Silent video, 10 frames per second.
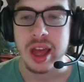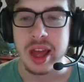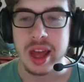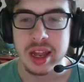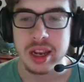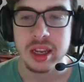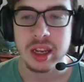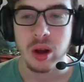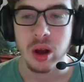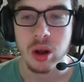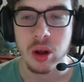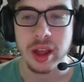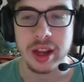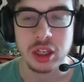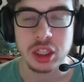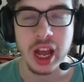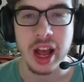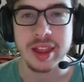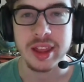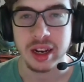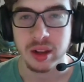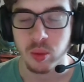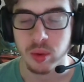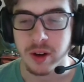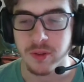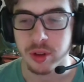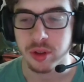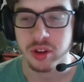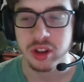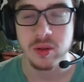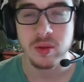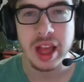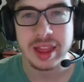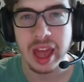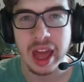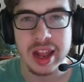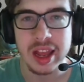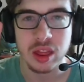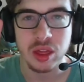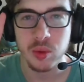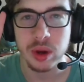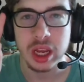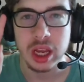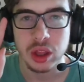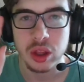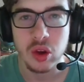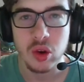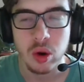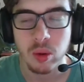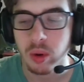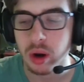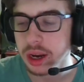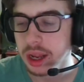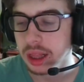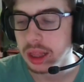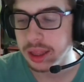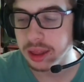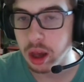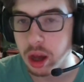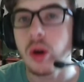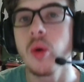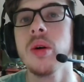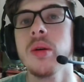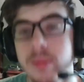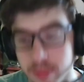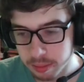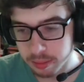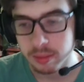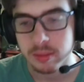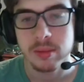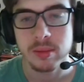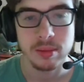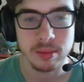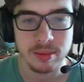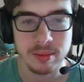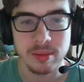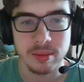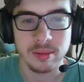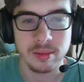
and all that good jazz. And without further ado, let's get it. 3, 2, 1, let's go. Okay, Jeffy, shoot me.